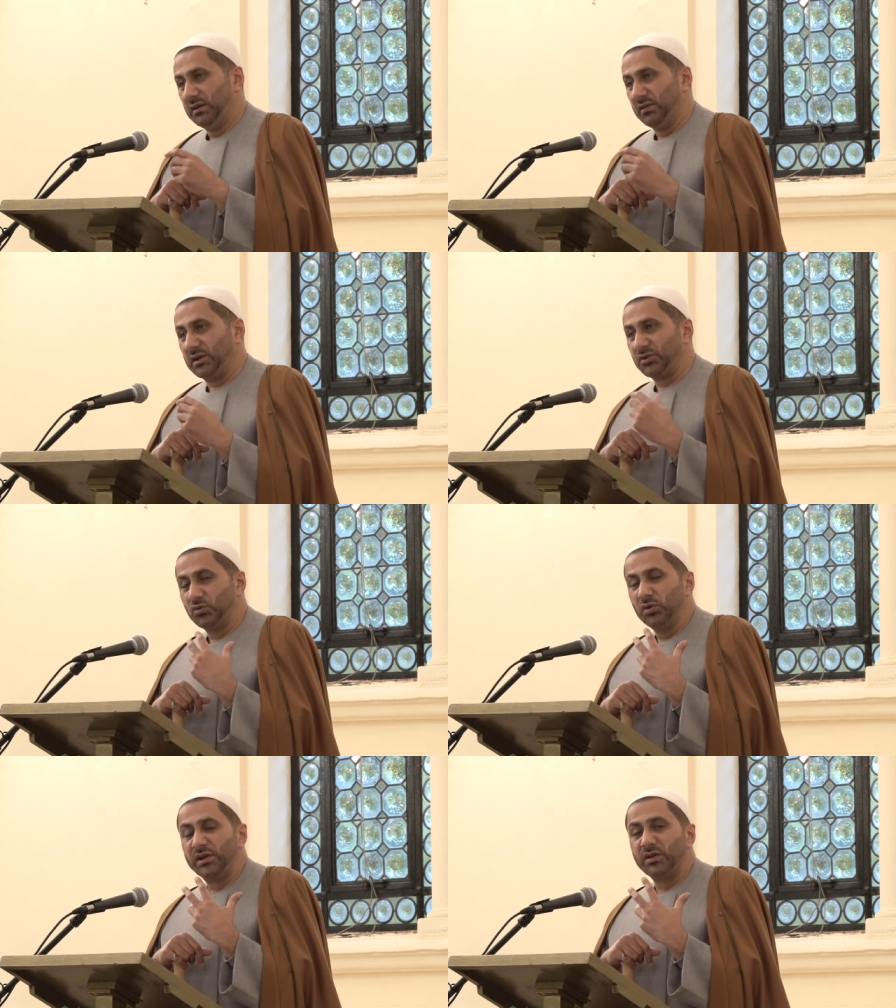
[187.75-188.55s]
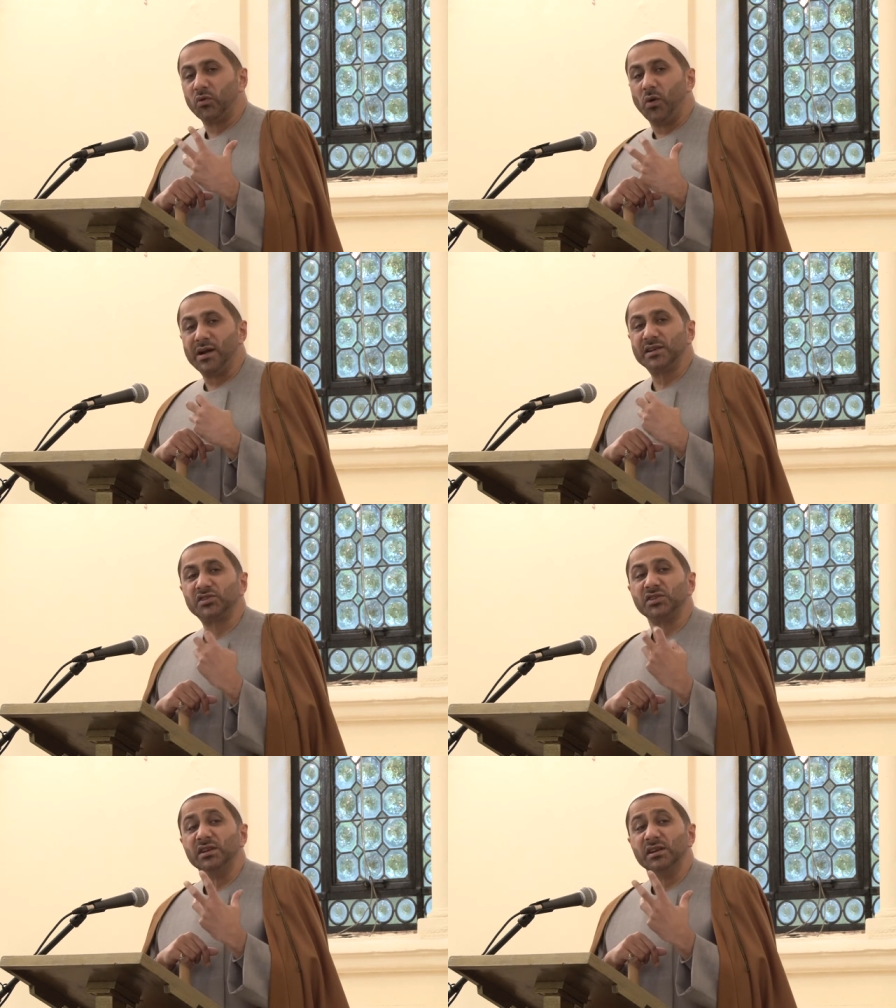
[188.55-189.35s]
that truly
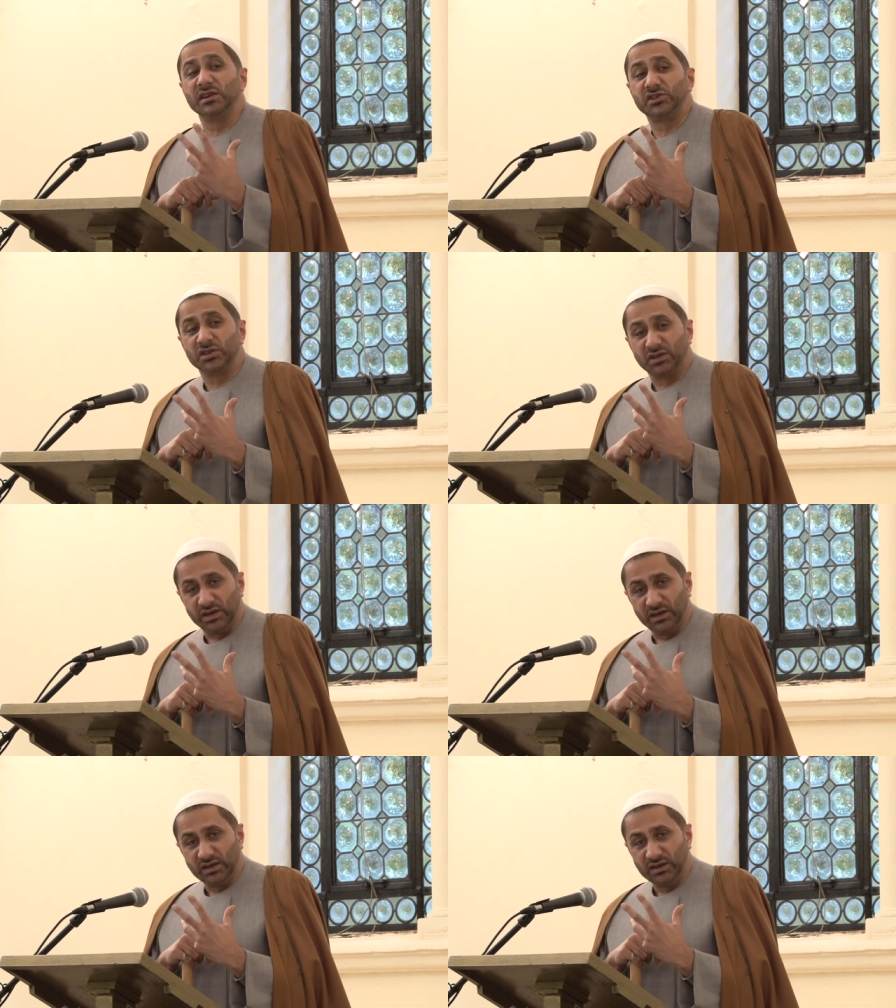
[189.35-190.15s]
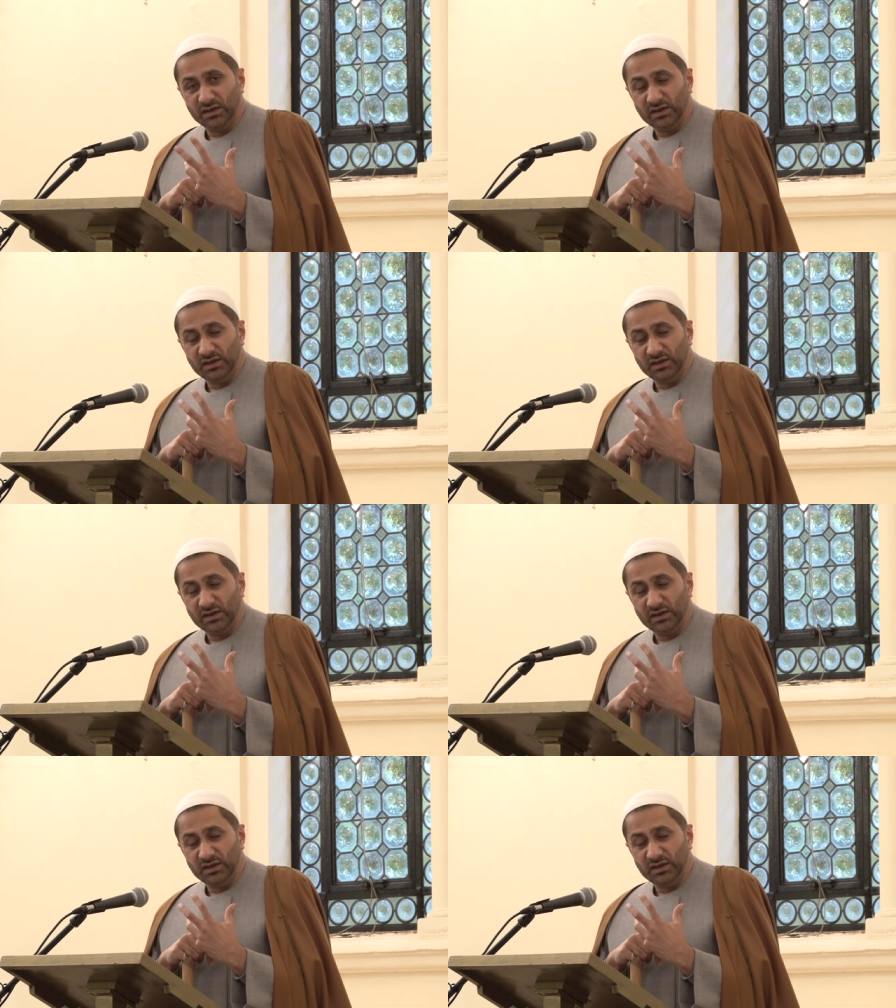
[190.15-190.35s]
requires nurturing,